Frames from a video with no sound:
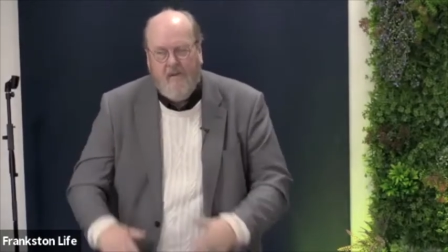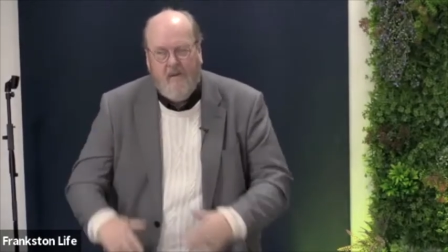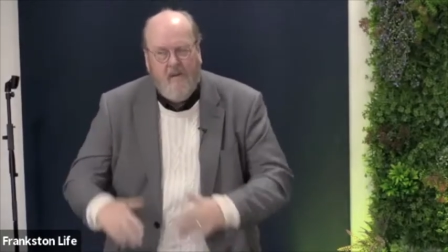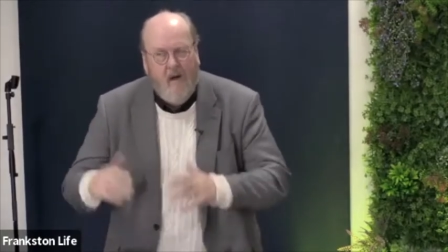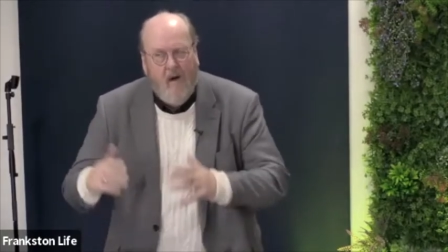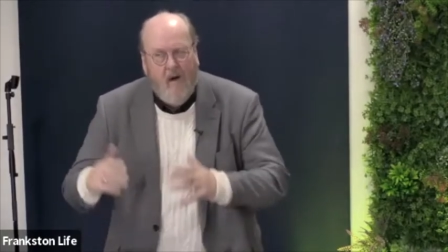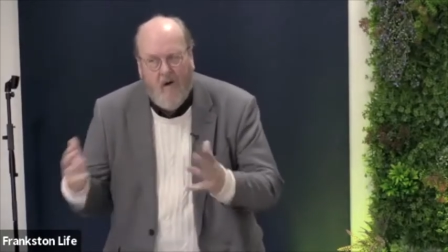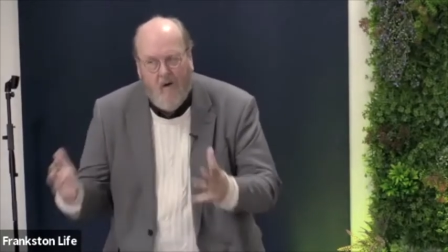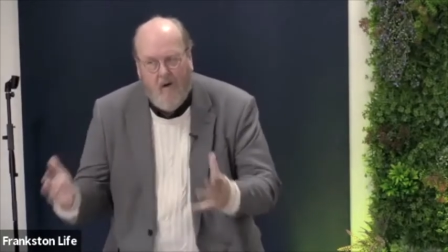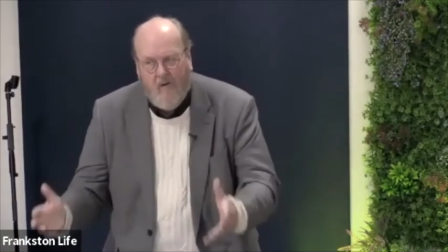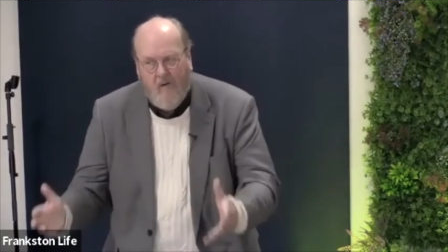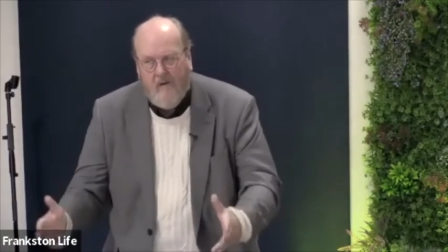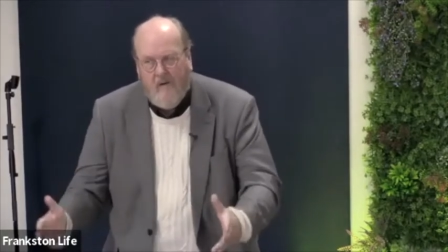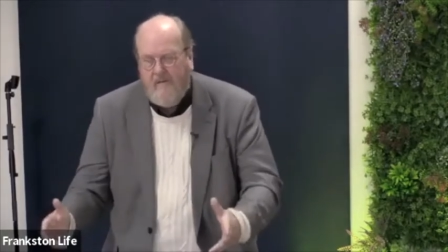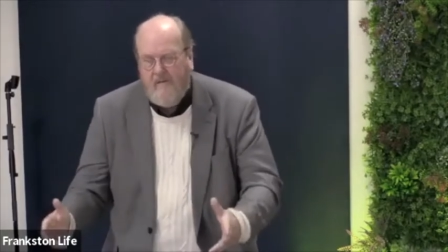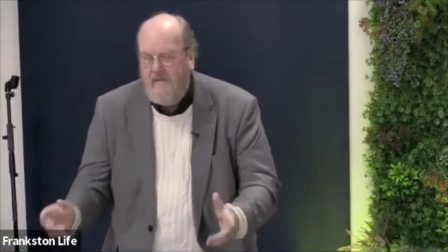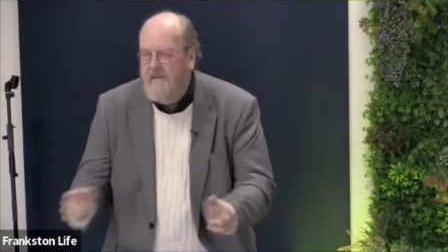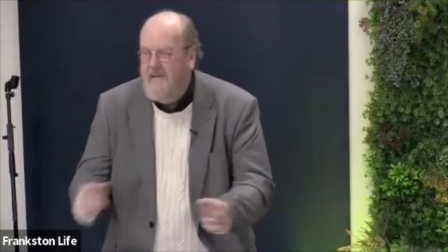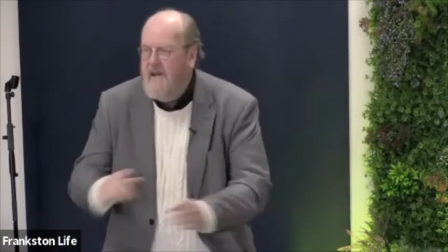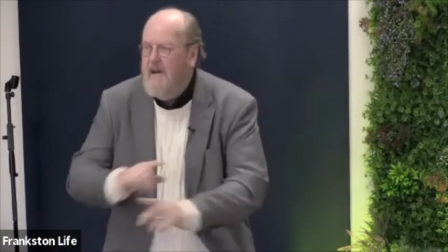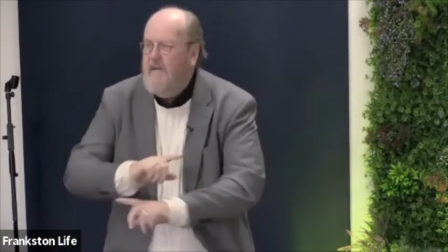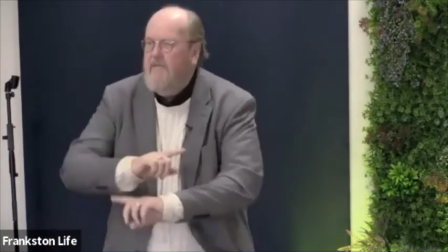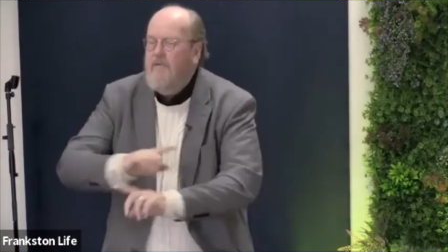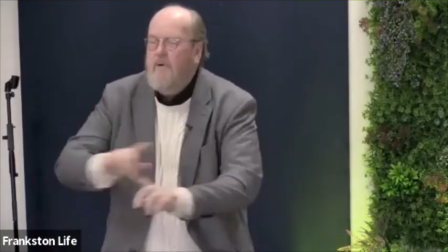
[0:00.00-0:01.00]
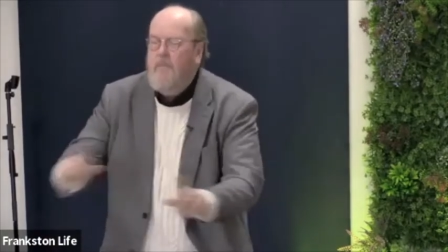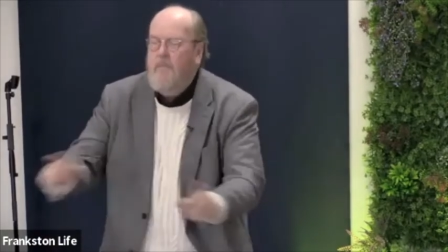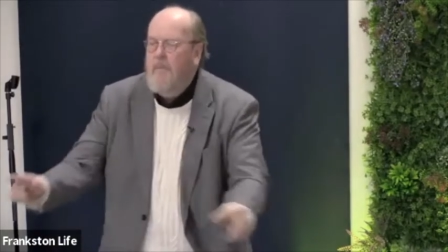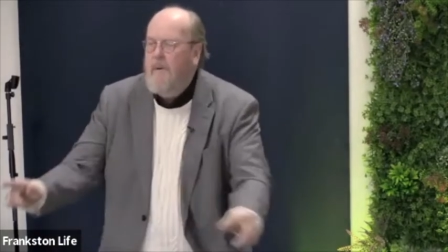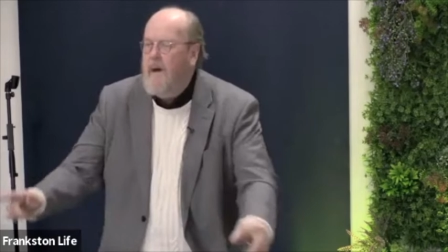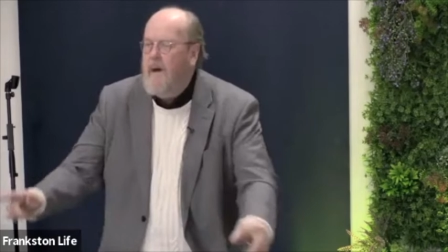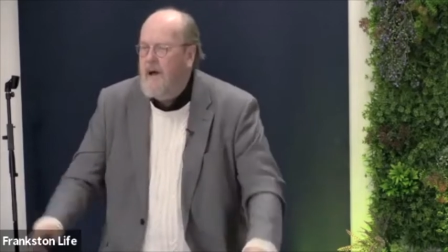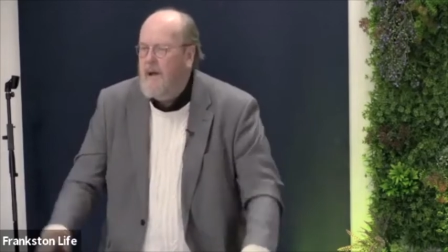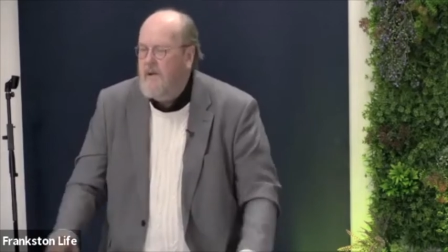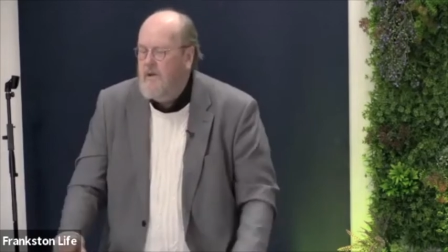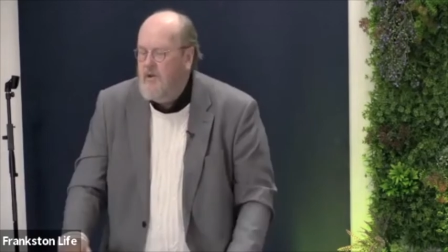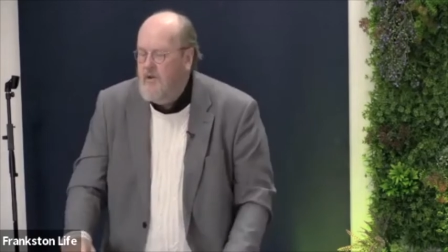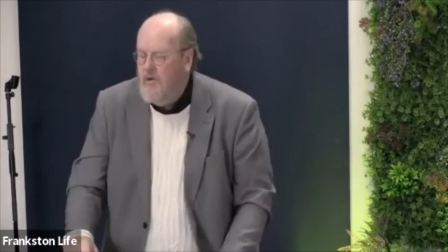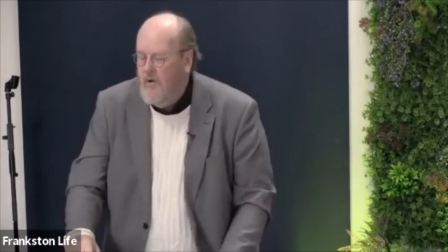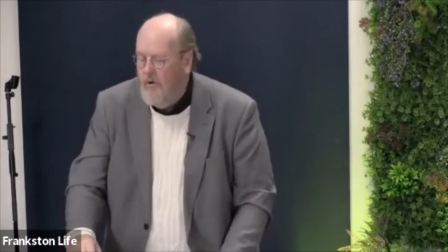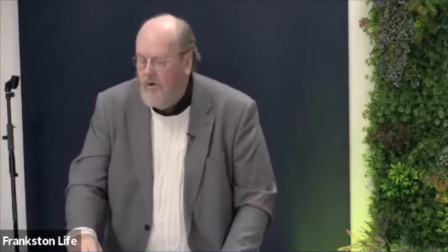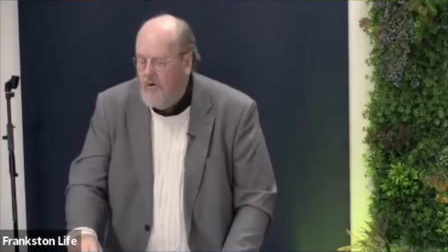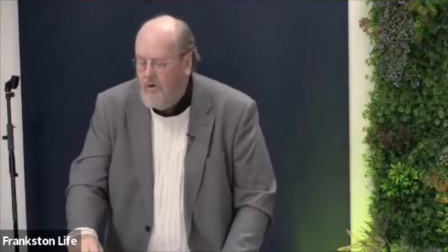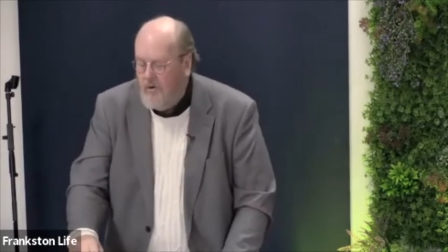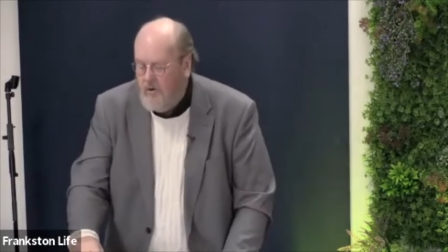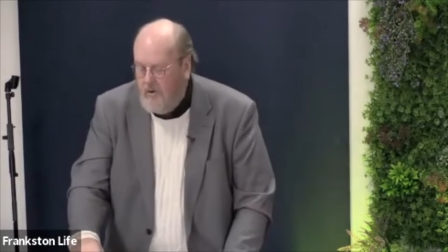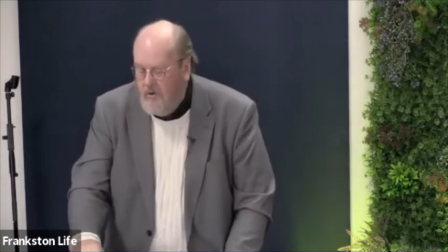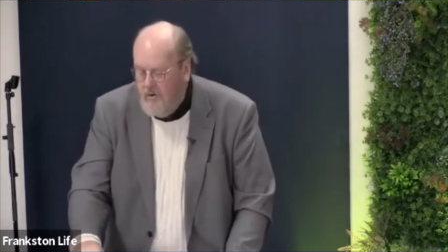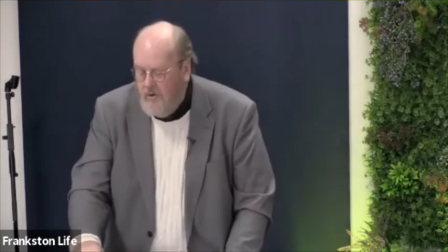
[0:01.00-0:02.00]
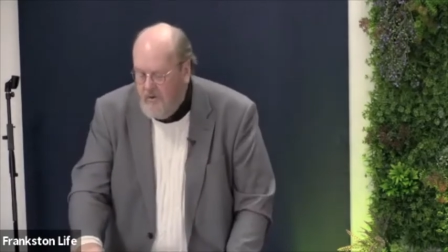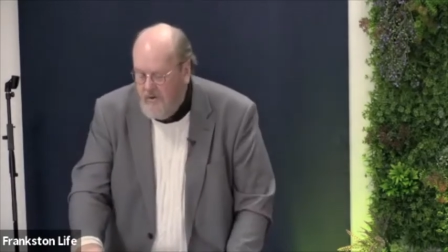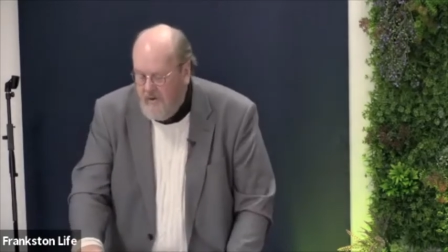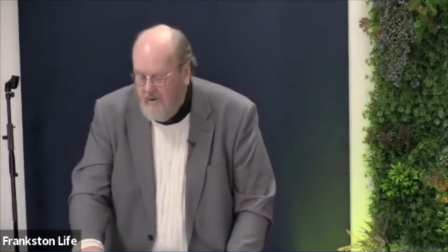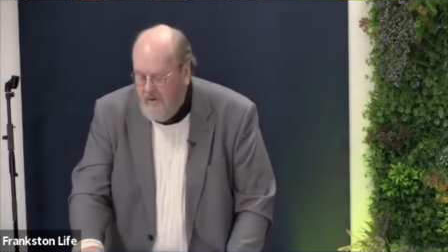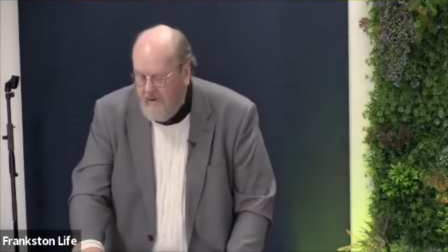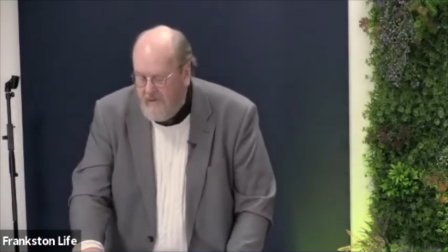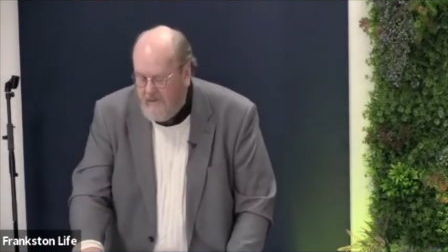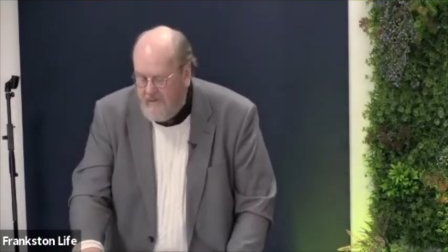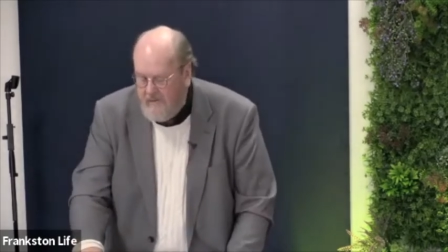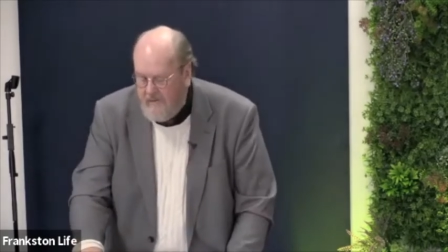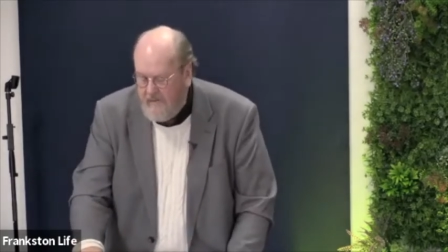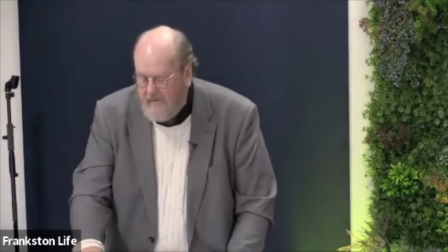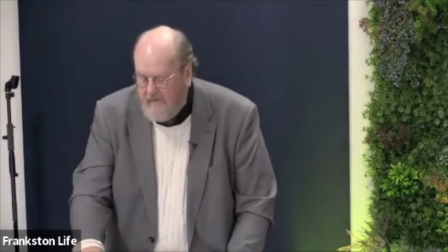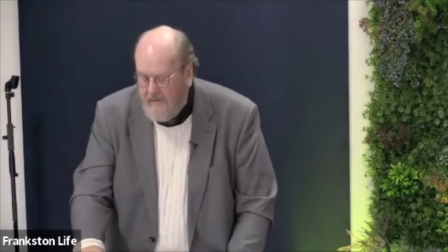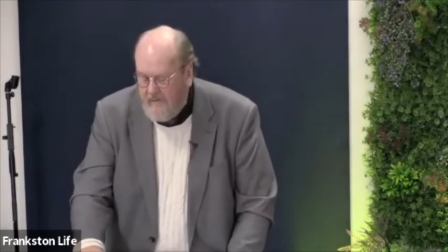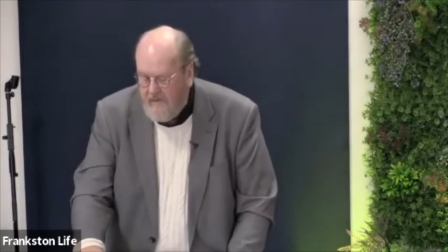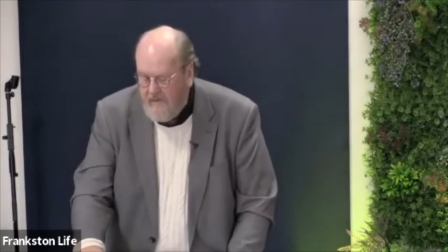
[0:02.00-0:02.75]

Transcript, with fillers: No, it's never about your goodness.